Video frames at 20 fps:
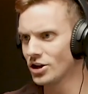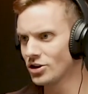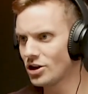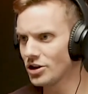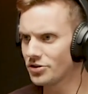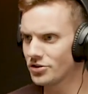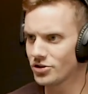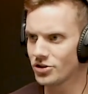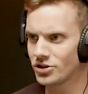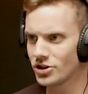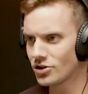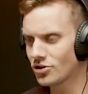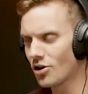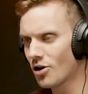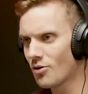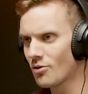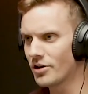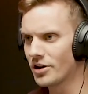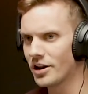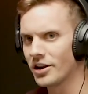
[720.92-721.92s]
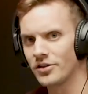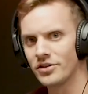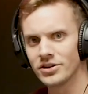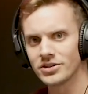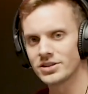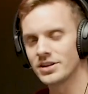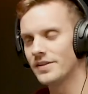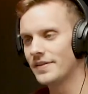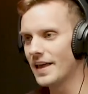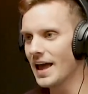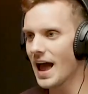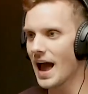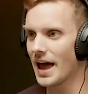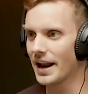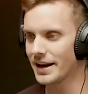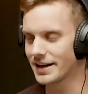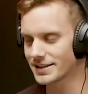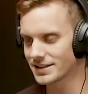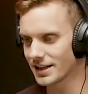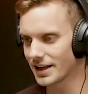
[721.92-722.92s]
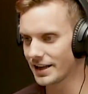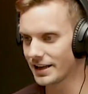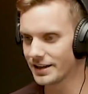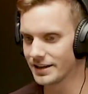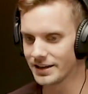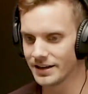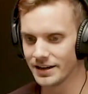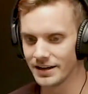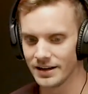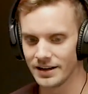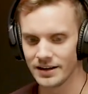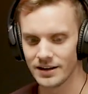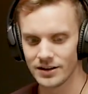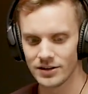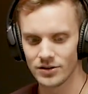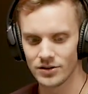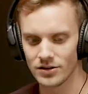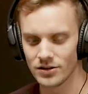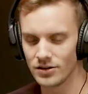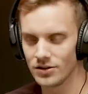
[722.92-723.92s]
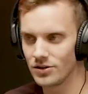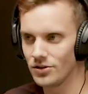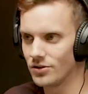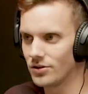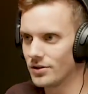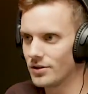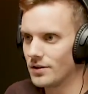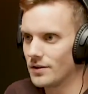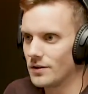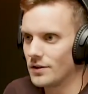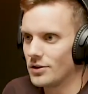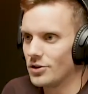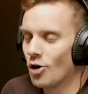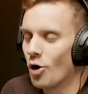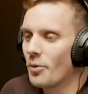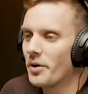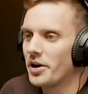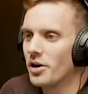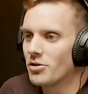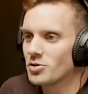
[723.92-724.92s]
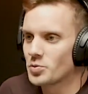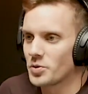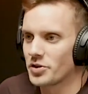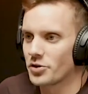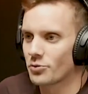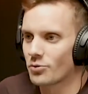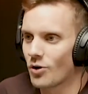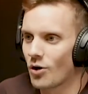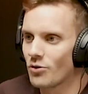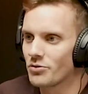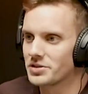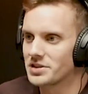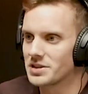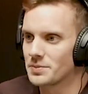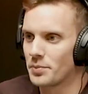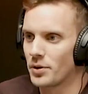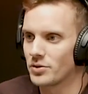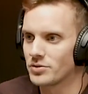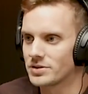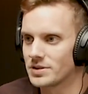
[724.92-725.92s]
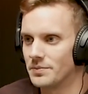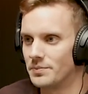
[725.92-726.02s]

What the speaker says: get this shit going, and this and that. It's like, nobody knows what the role is supposed